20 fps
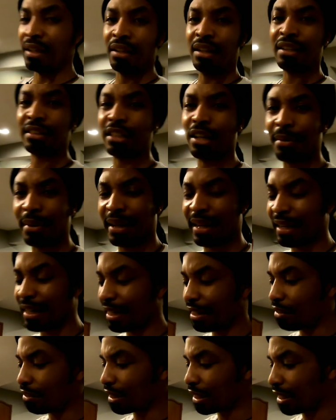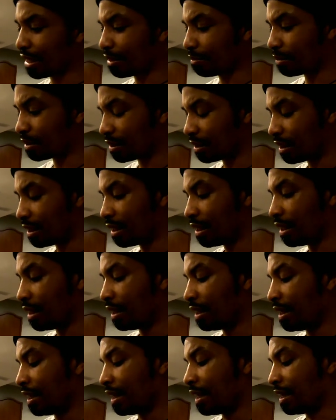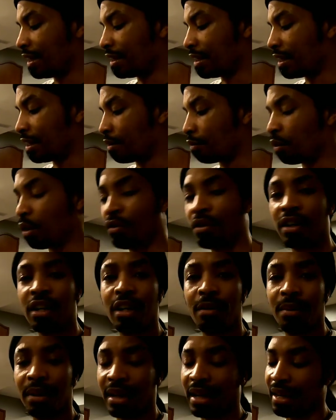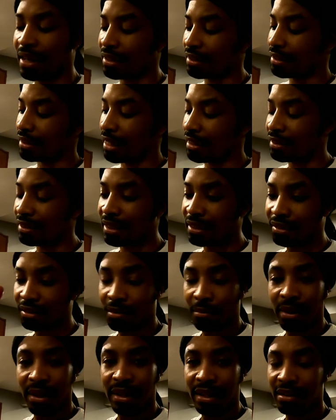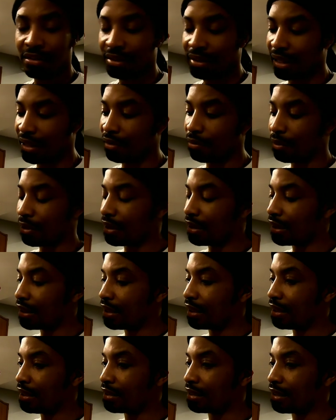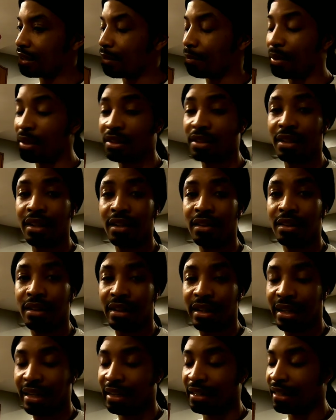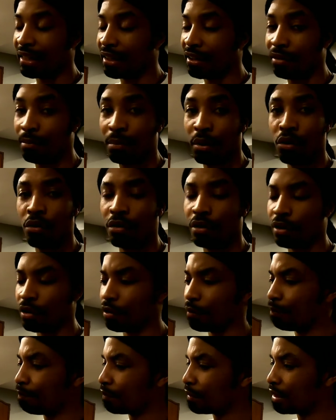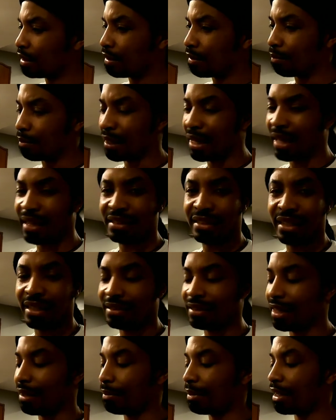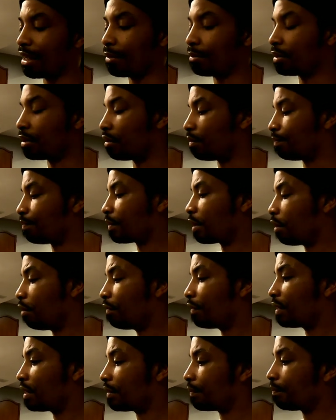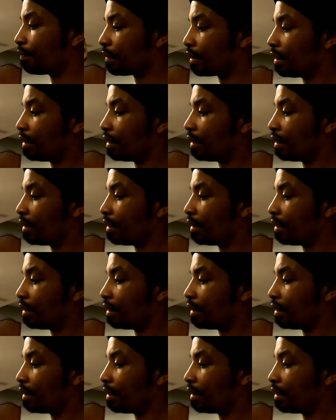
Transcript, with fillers: looked up handheld games and I wrote a couple guys because I seen somebody else selling one of these and a bunch of other handheld poker, blackjack type games. So hopefully